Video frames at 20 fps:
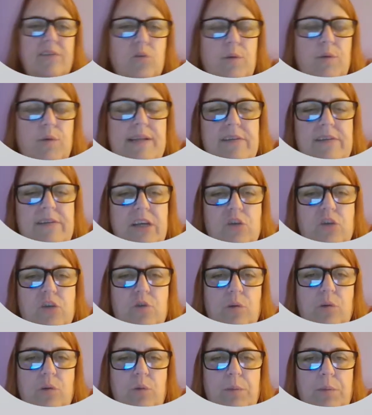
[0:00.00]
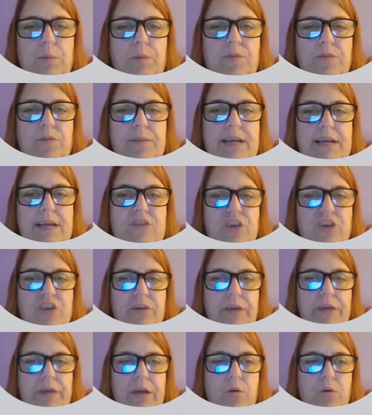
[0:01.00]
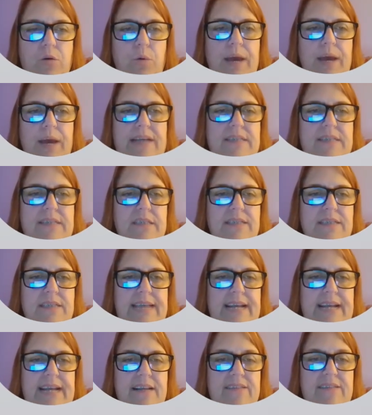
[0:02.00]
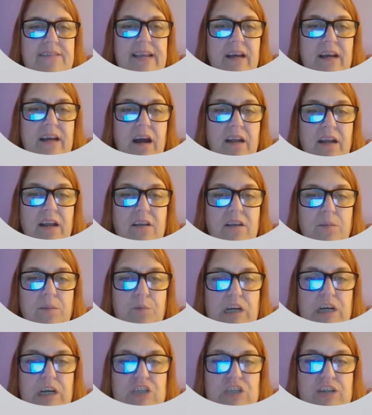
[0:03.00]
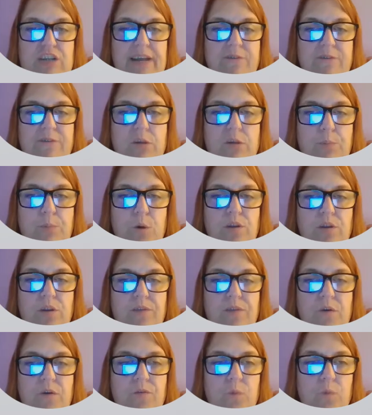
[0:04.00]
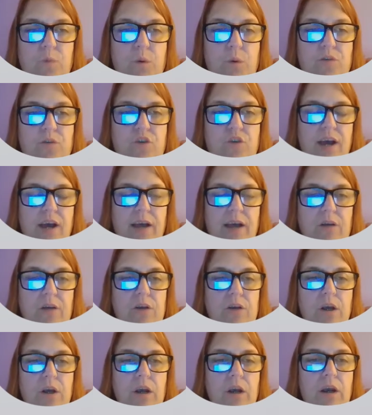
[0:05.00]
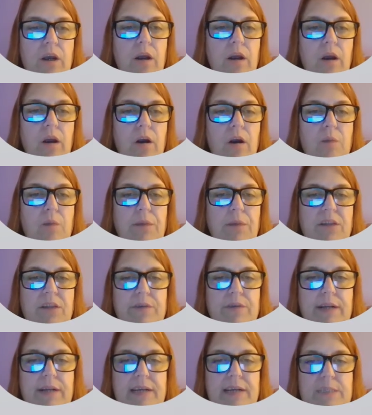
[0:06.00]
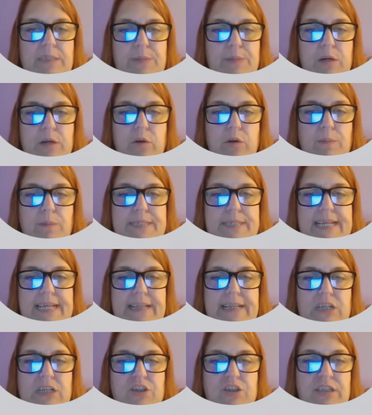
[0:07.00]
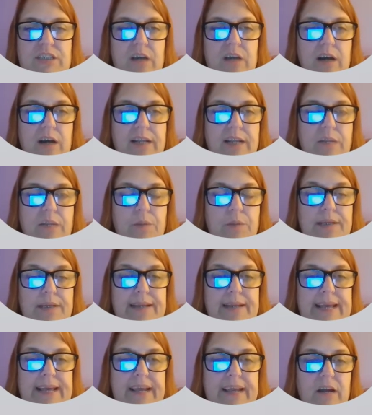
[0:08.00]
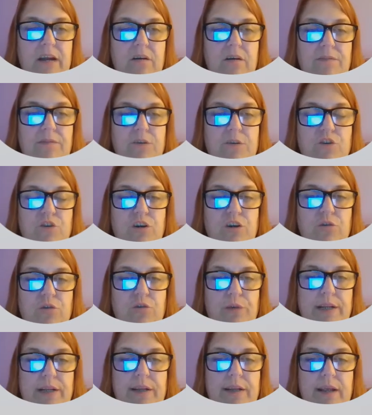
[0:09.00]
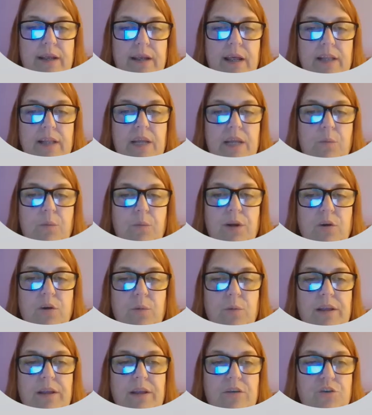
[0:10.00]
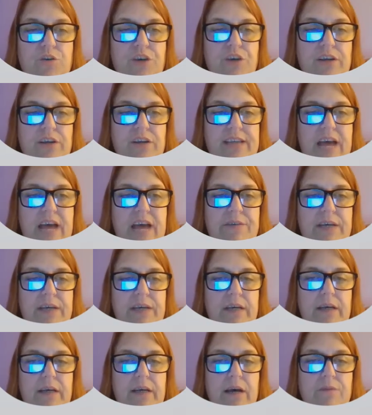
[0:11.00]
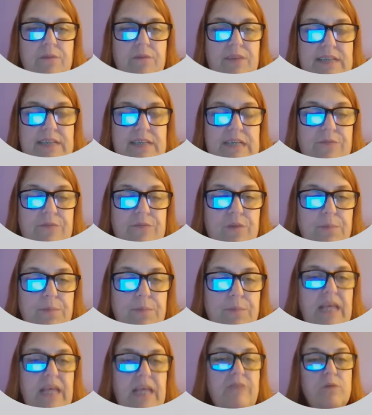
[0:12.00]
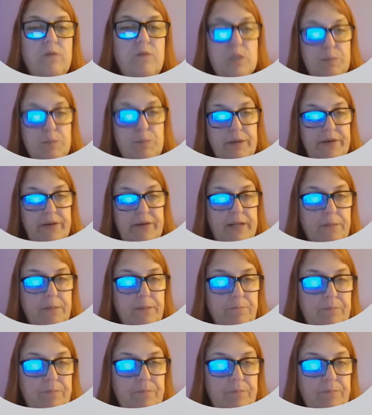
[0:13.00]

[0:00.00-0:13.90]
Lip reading: a 26-year-old woman from Nigeria who has sustained a psychotic depression after the birth of her fourth child. Her mother and husband are upset that she is unable to take care of the children. They wonder whether she is having a visit from an evil spirit.